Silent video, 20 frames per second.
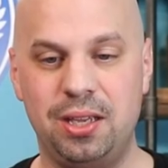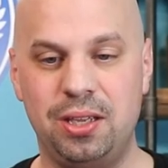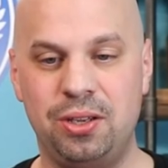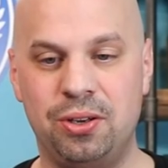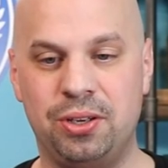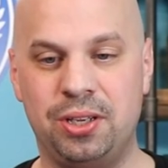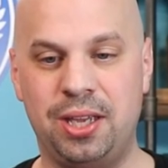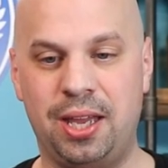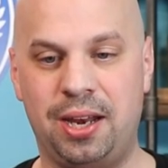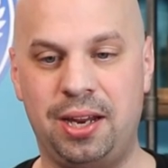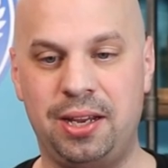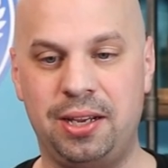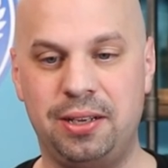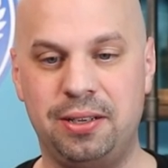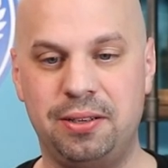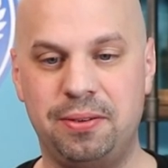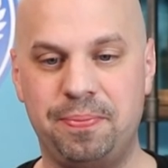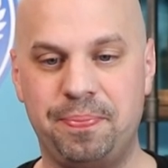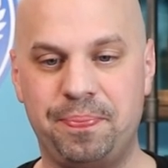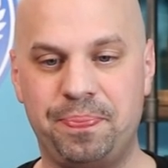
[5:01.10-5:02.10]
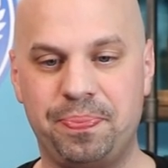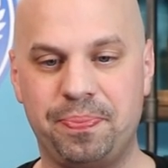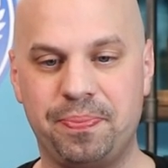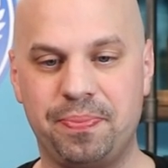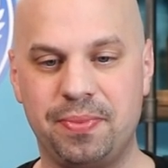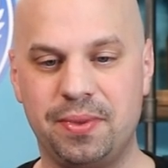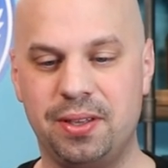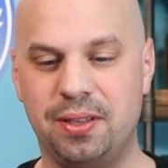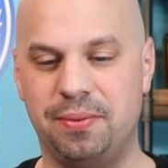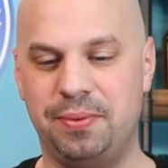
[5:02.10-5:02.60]
you're getting,
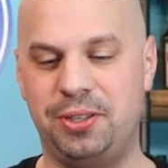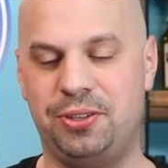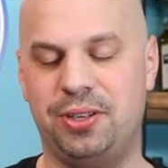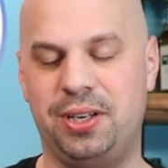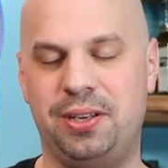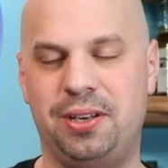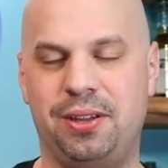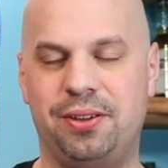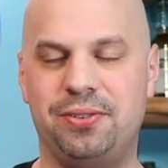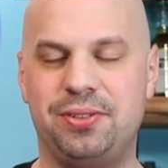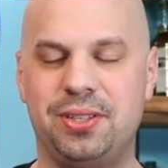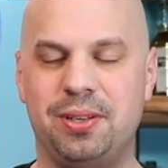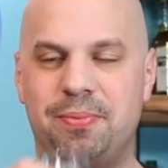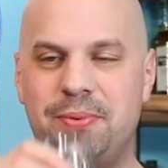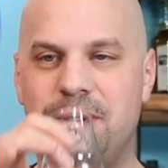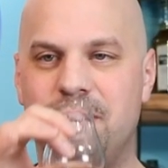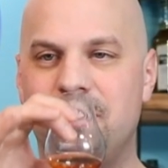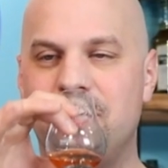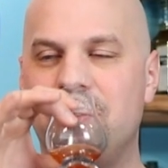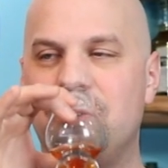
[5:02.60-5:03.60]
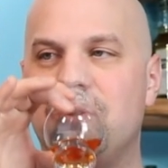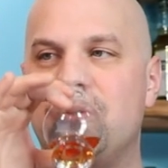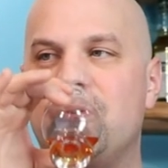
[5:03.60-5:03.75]
let me try another sip here.